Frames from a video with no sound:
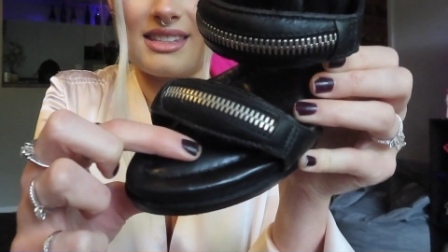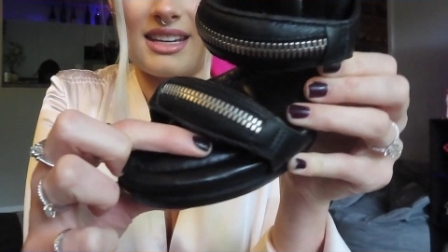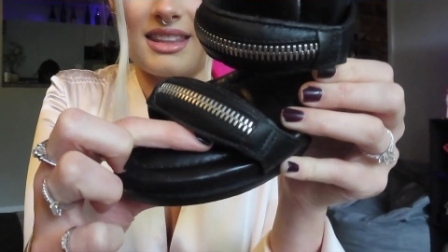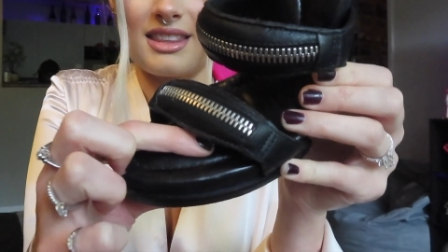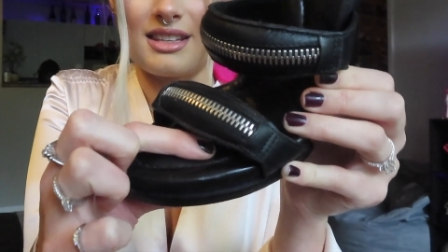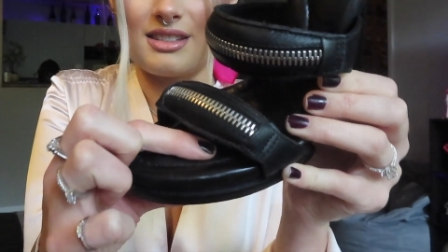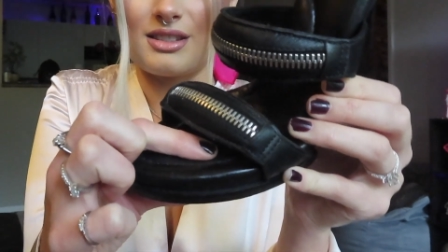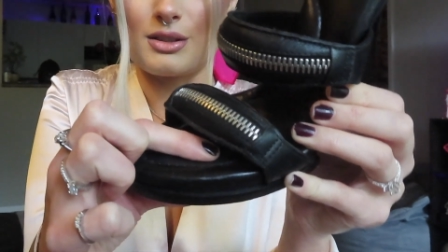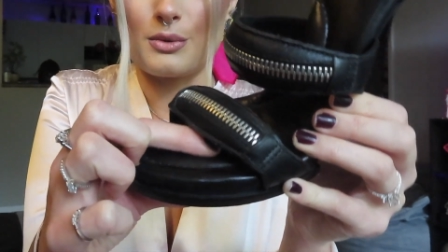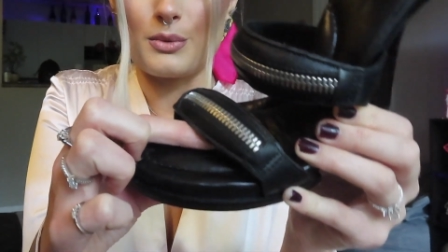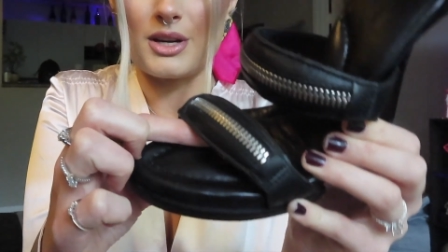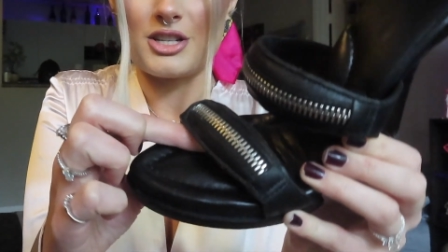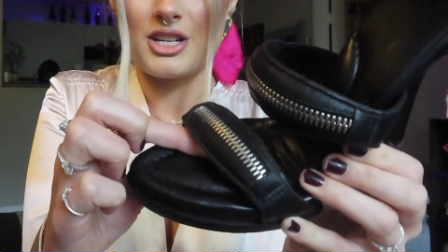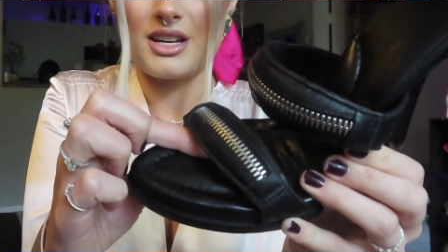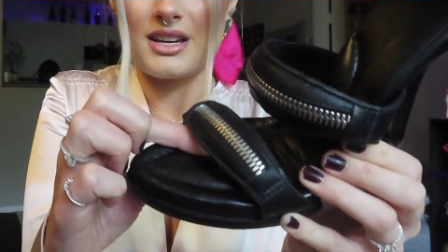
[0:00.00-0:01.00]
like the
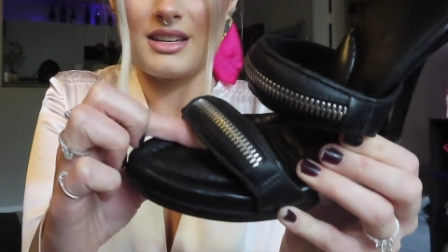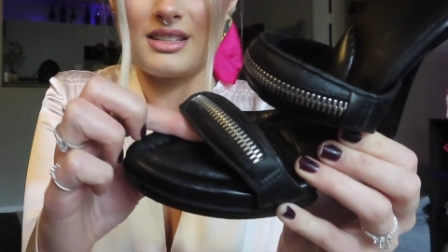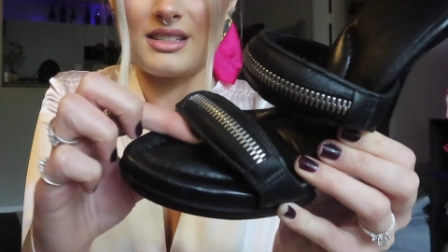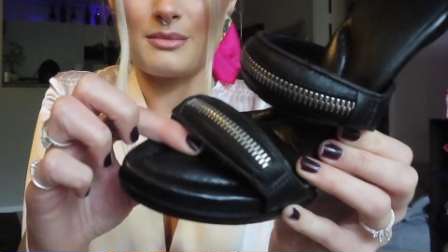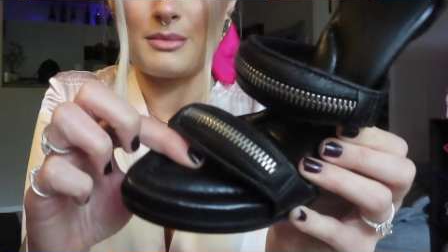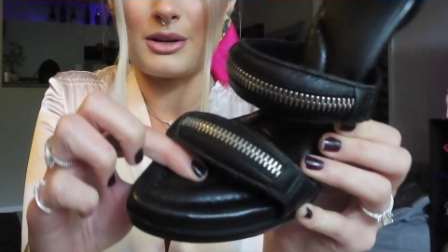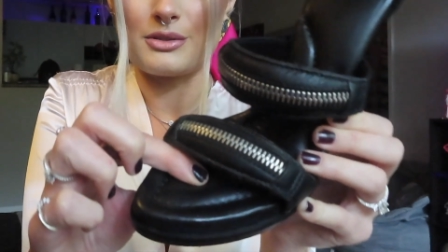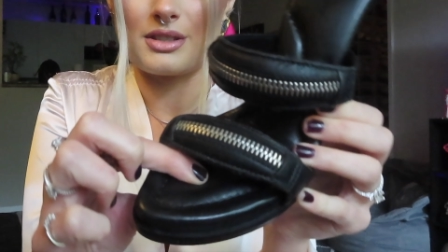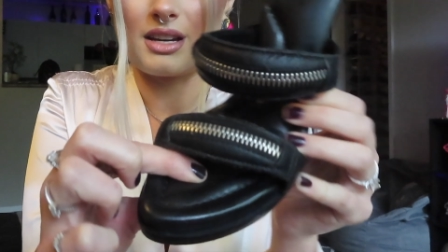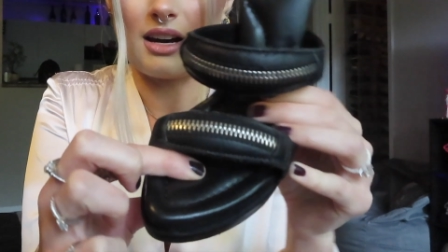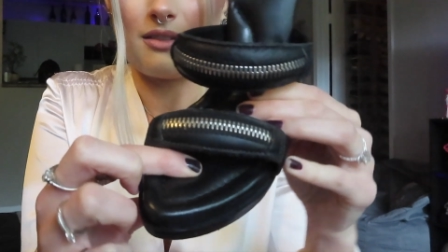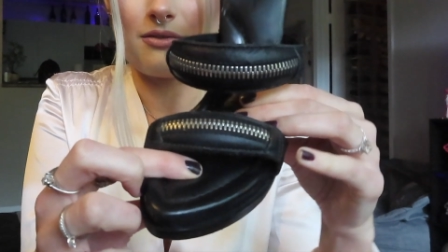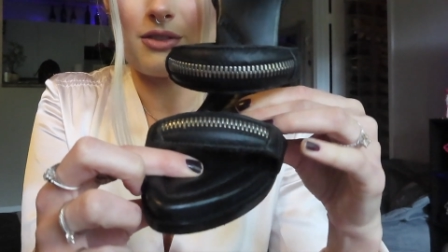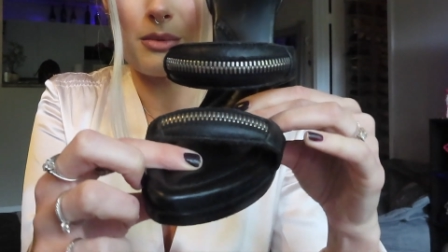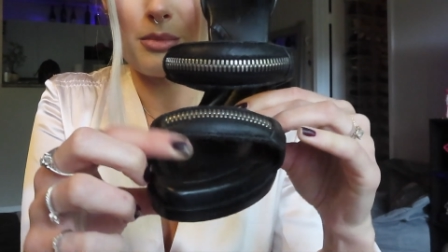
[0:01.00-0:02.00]
squishiest, most
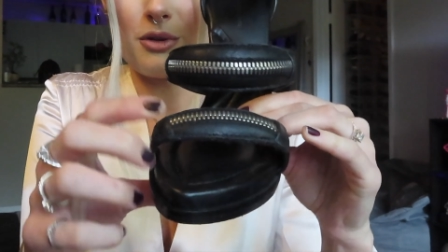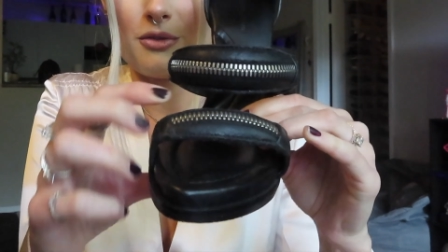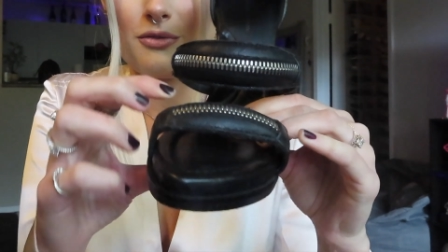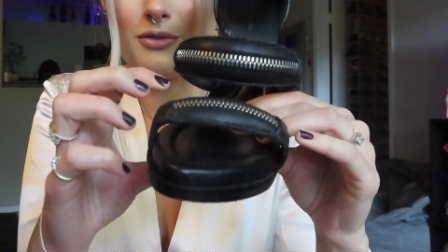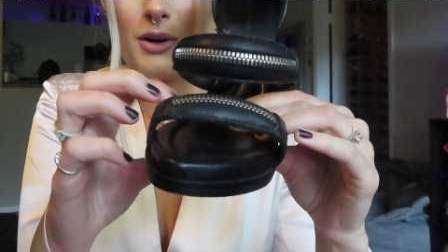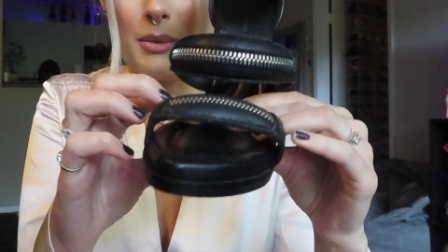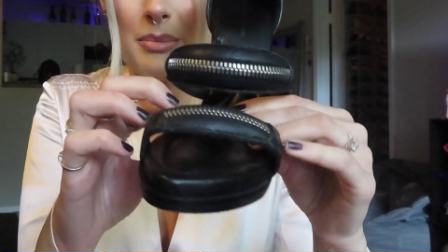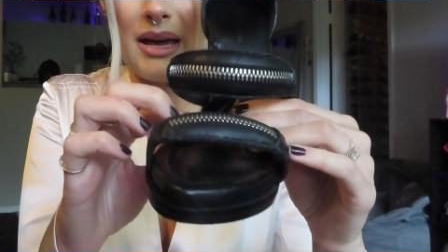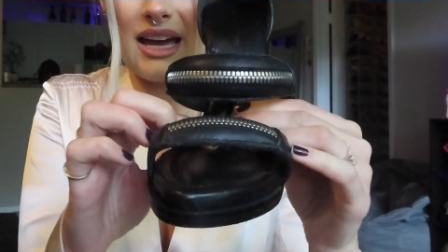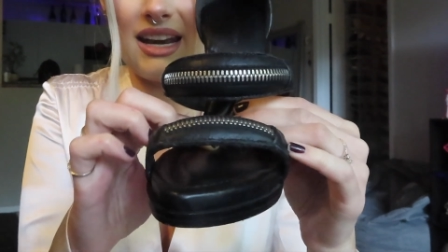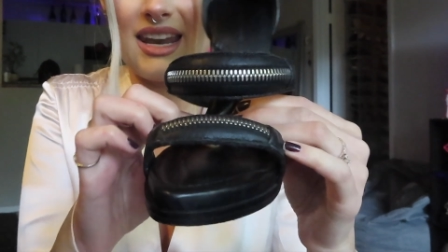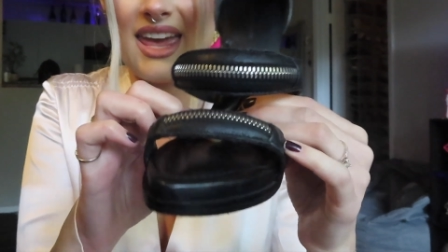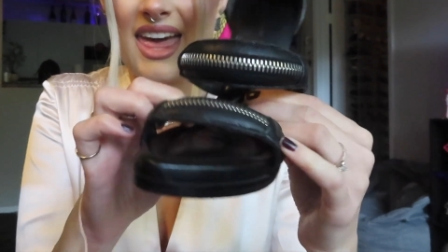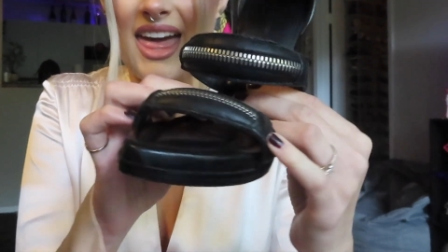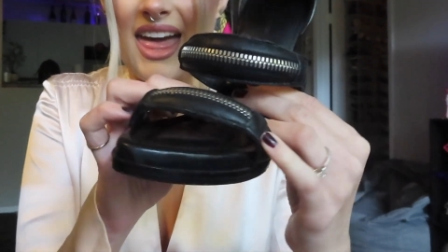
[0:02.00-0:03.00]
comfortable footbed